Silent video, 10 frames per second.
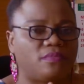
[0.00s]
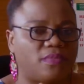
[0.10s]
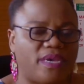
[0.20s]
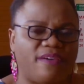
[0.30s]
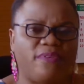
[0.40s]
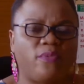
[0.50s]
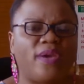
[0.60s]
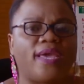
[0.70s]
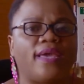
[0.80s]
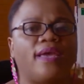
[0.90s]

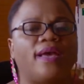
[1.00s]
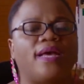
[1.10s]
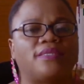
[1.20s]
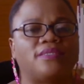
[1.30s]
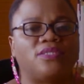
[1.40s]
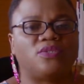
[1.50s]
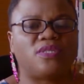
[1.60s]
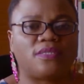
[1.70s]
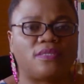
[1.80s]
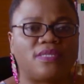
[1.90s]
everywhere, and
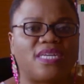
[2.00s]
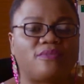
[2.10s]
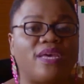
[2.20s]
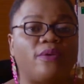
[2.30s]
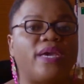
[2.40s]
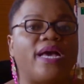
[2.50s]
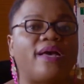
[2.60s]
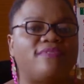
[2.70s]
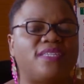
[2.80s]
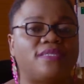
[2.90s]
that's why we
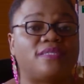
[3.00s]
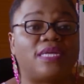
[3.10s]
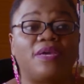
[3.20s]
have it. It's now a